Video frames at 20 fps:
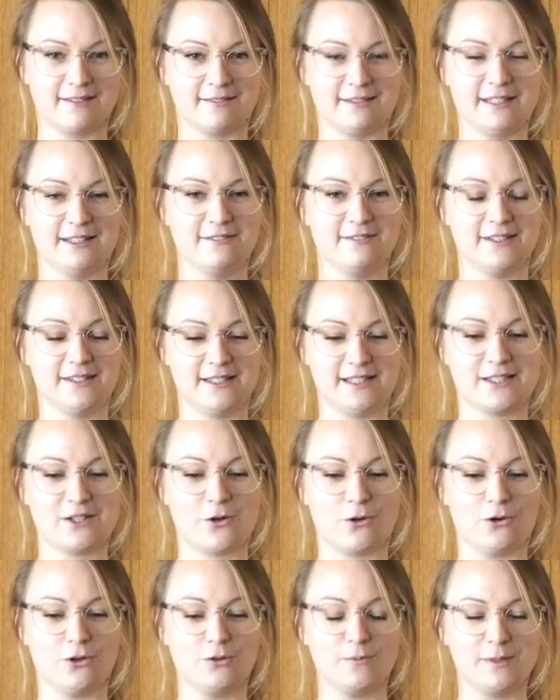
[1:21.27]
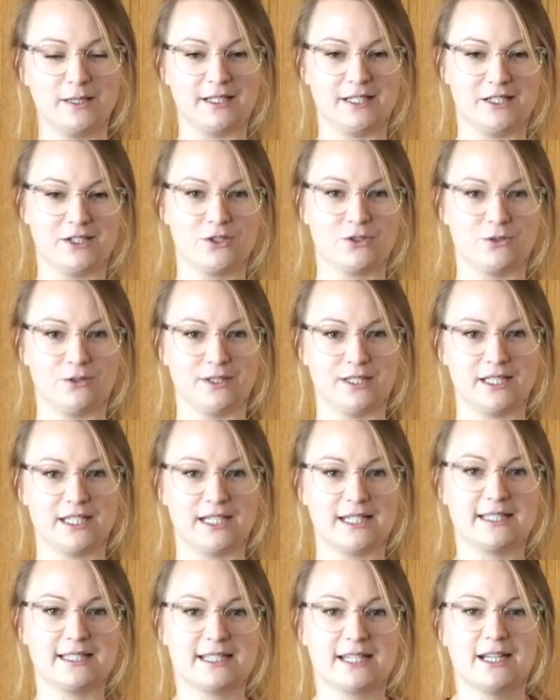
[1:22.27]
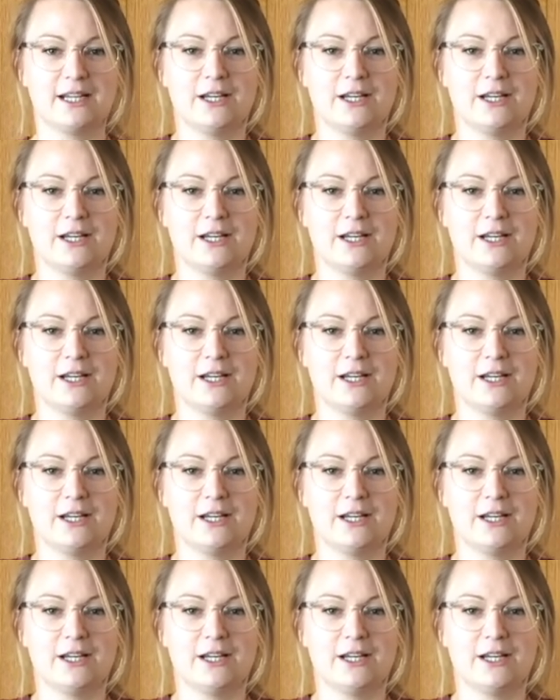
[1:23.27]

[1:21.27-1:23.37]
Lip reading: Really feel this openness through the chest.